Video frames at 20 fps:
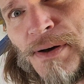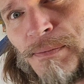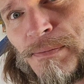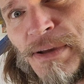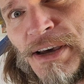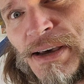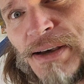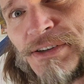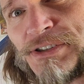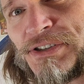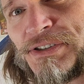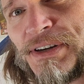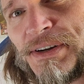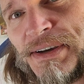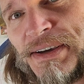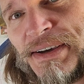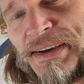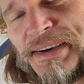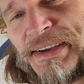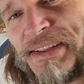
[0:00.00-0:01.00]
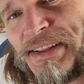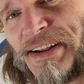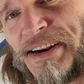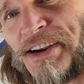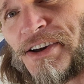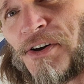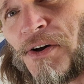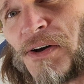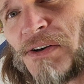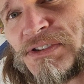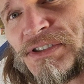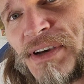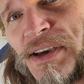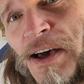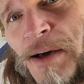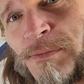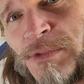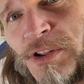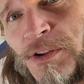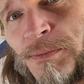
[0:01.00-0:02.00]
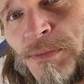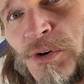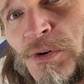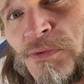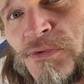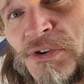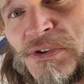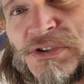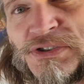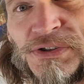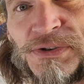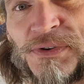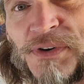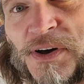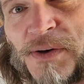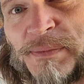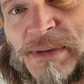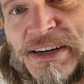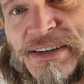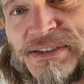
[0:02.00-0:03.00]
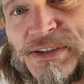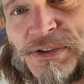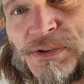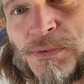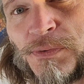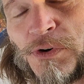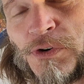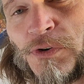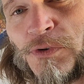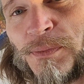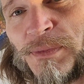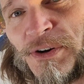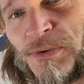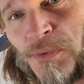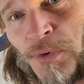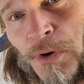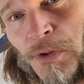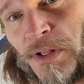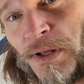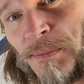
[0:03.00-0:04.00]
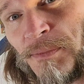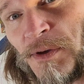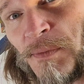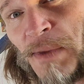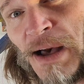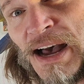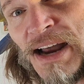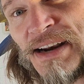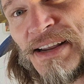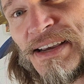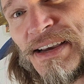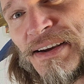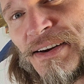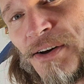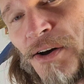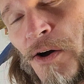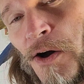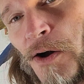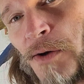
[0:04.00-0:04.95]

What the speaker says: And then he calls a couple of movers who come into the room and roll up the body in a carpet and